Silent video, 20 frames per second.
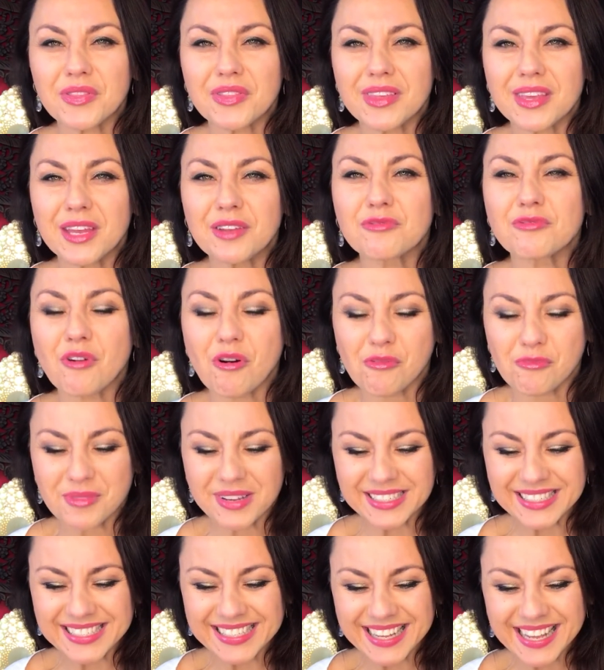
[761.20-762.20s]

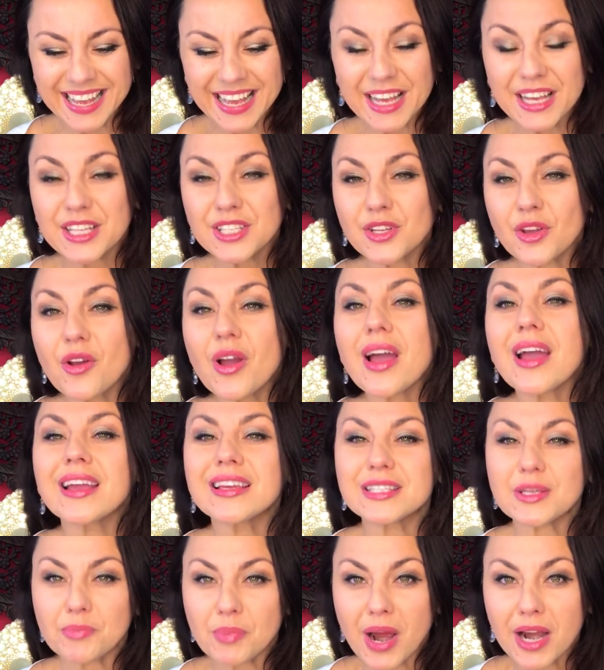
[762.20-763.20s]
enrollment. So
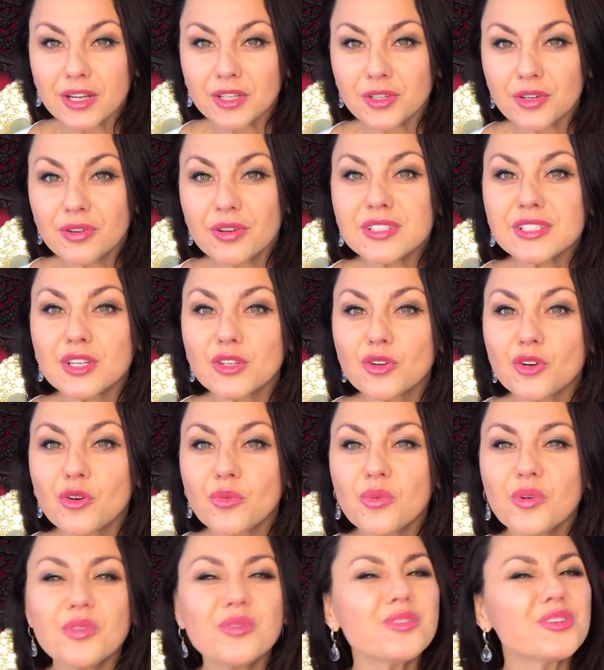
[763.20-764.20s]
is it practical? Is it
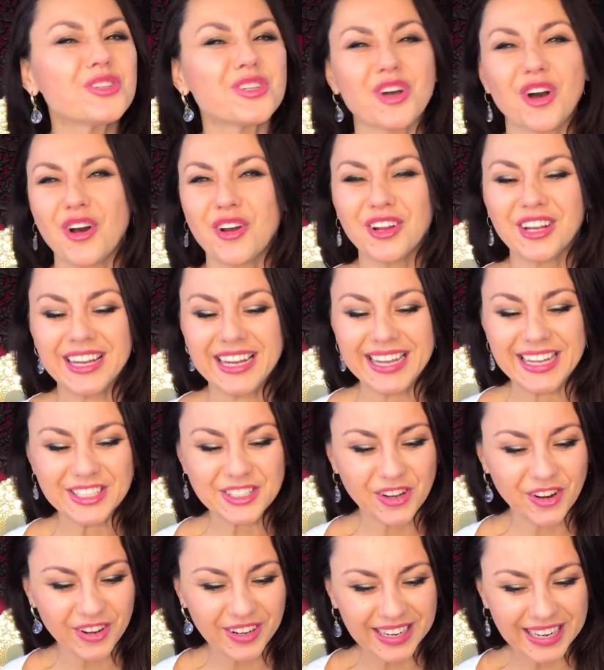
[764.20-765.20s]
doable? Totally.
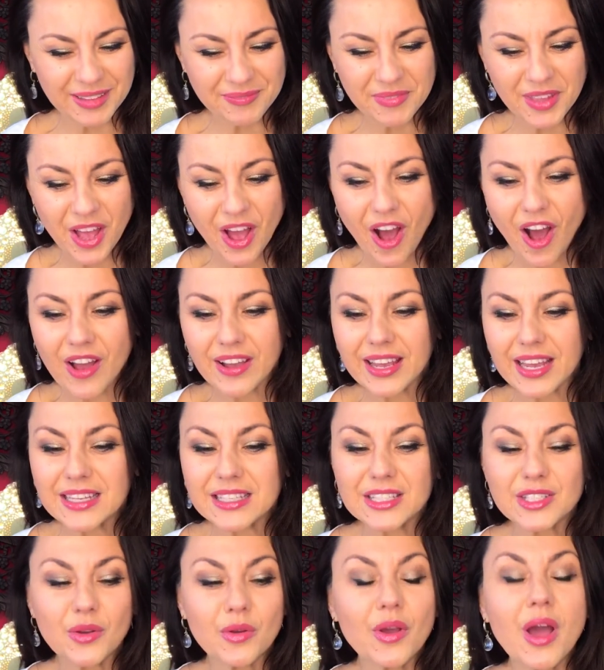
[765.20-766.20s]
Okay,
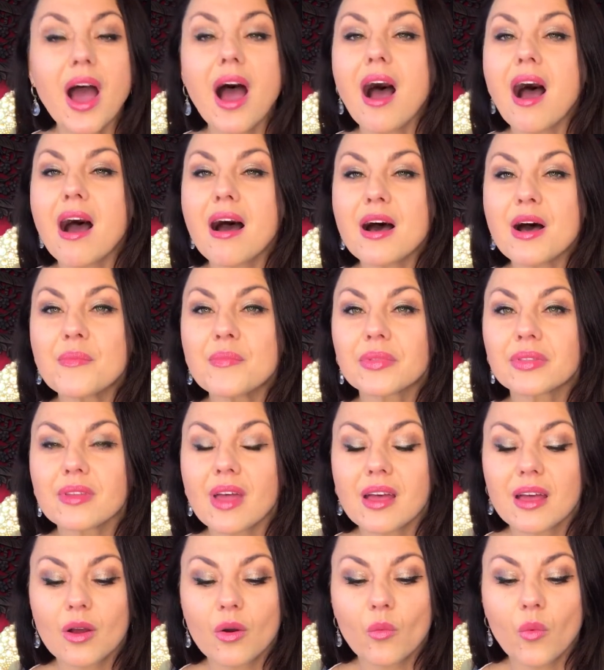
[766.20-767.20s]
so
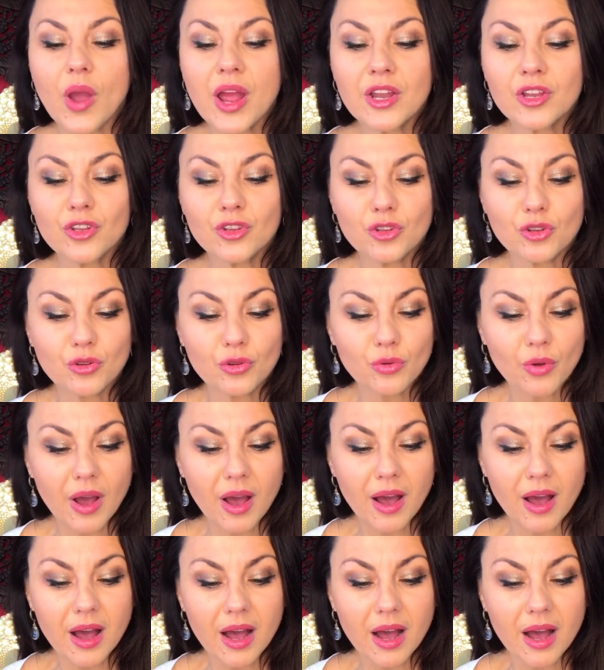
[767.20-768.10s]
when you